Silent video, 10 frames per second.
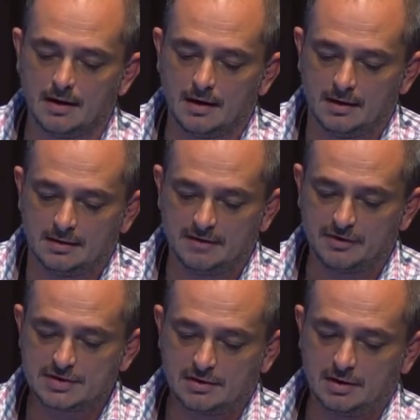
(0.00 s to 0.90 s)

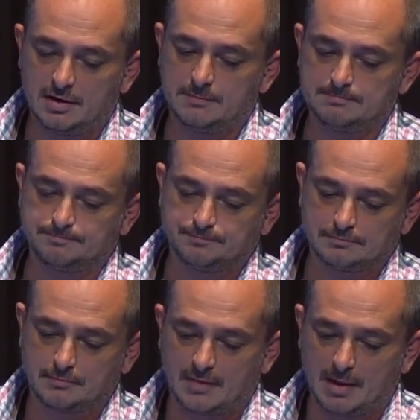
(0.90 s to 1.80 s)

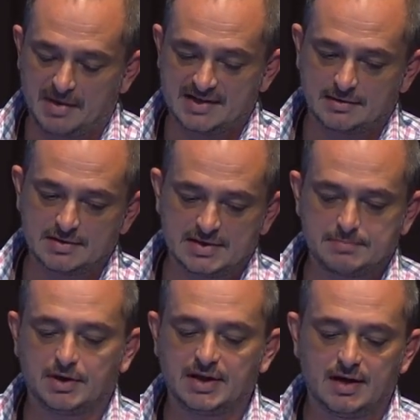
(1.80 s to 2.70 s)
Nevertheless, based on this
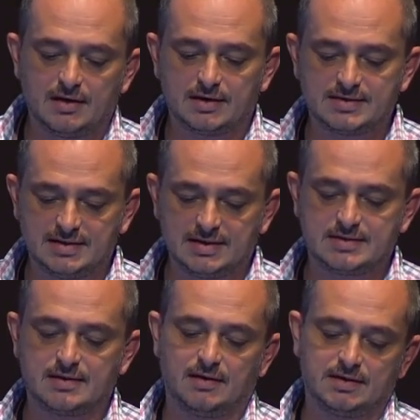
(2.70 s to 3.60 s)
model, 6
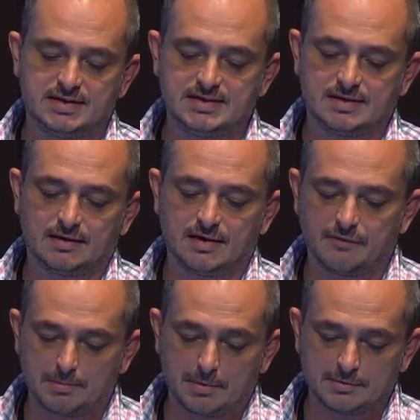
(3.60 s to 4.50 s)
distinct
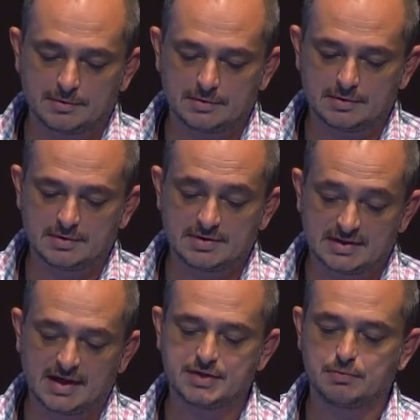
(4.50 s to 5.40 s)
development
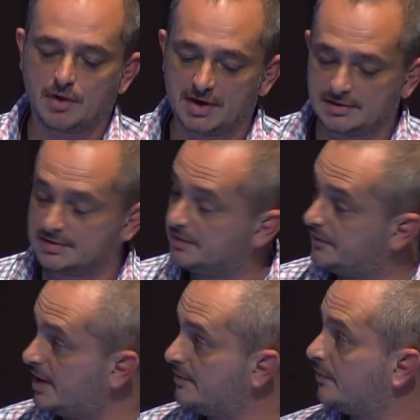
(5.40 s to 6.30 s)
stages were
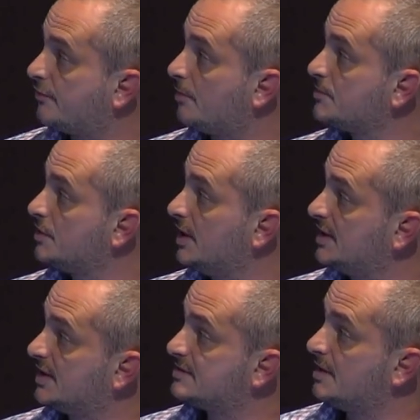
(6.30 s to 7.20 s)
identified from the
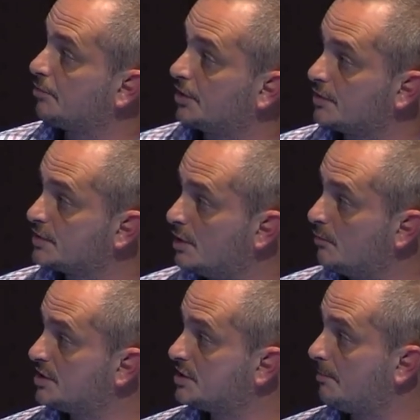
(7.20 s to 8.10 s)
NK cell precursor,
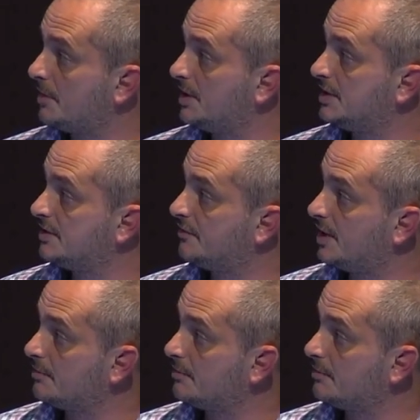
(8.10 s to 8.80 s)
which are mainly defined